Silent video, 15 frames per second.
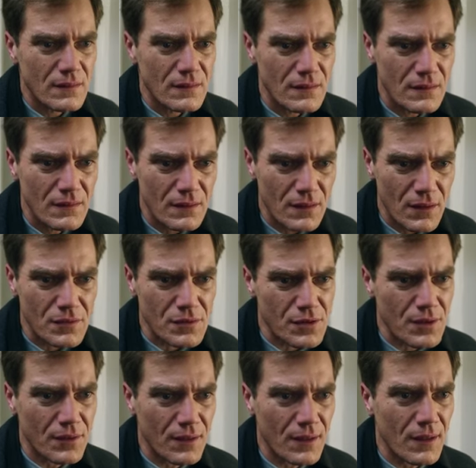of you. Oh,
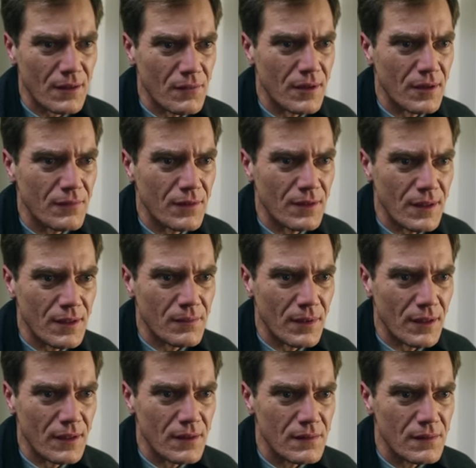sure thing. Whatever you need,
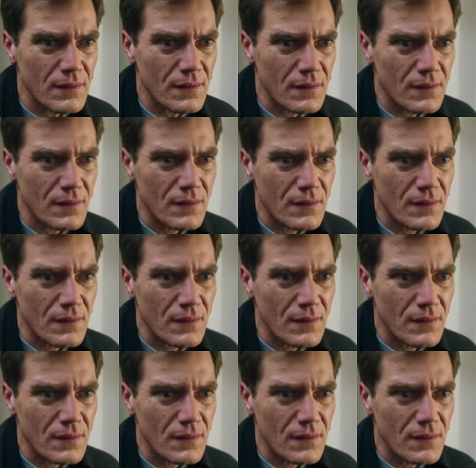buddy. You know, I'm